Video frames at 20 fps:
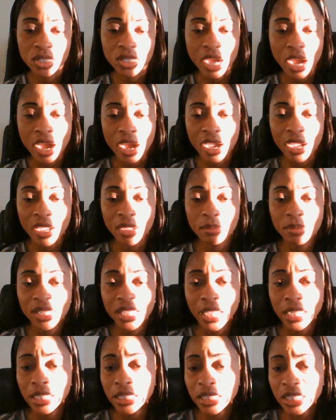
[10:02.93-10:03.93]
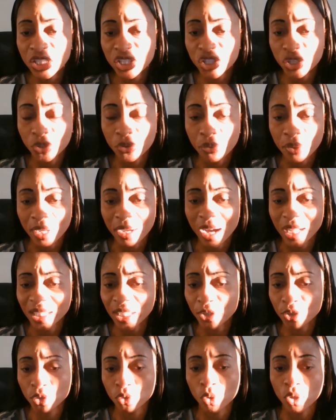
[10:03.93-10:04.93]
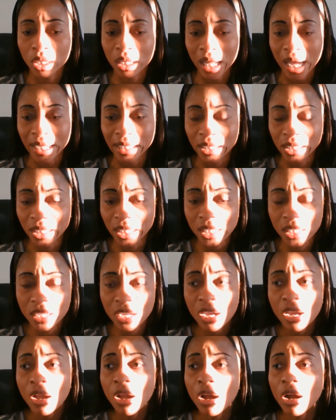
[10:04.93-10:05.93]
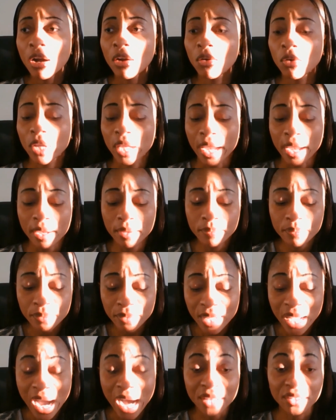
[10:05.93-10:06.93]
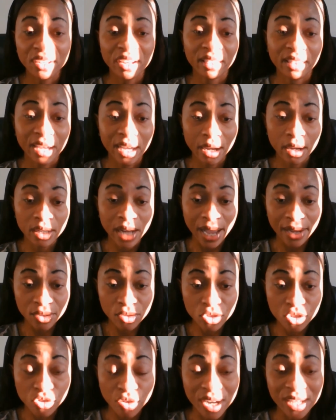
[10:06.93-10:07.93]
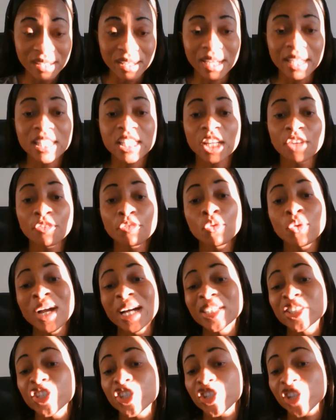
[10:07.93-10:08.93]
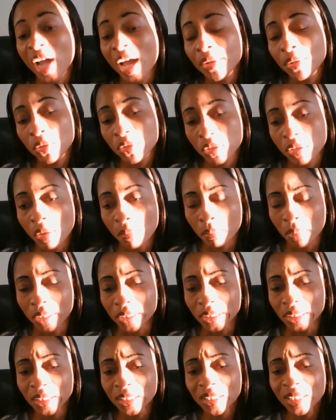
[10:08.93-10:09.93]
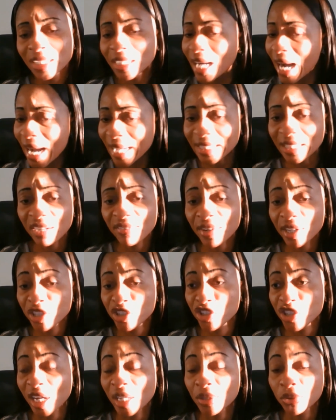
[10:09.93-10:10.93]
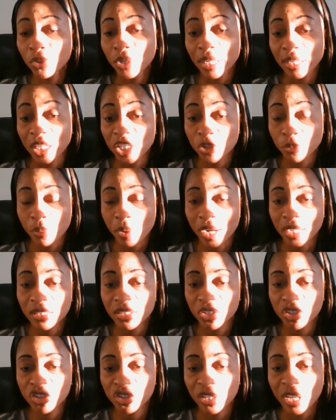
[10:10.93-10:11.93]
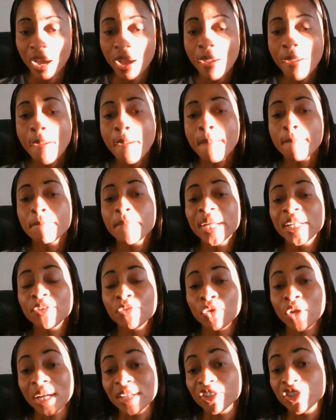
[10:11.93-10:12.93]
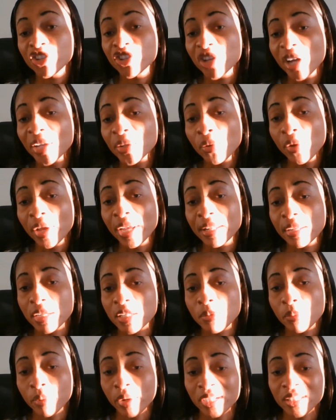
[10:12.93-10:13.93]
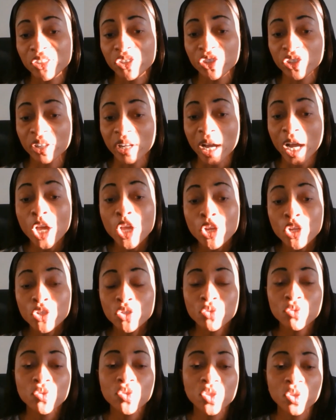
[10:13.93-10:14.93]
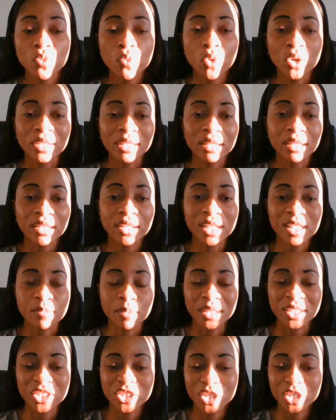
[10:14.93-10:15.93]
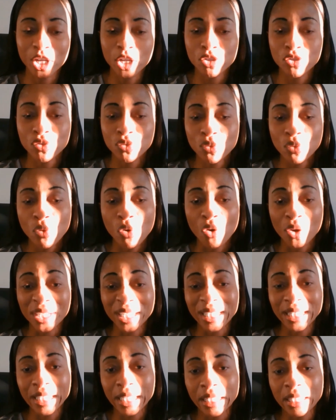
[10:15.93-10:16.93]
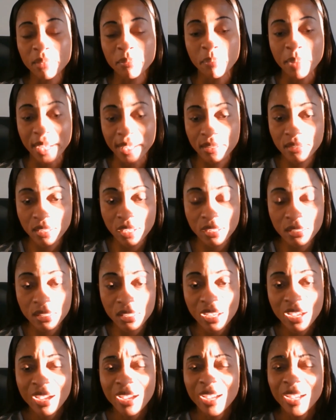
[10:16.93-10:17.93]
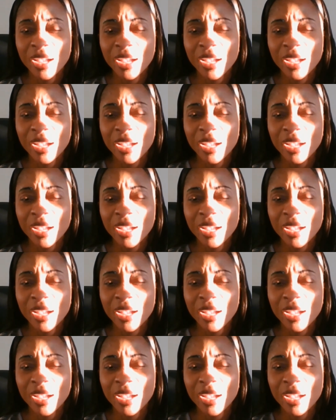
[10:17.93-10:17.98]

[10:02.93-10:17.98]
your time getting this degree and then you don't like it, okay? Another thing I'd like to stress is if you can shadow somebody. I never shadowed a nurse practitioner, but if you can shadow a nurse practitioner to see what nurse practitioners do on a daily basis,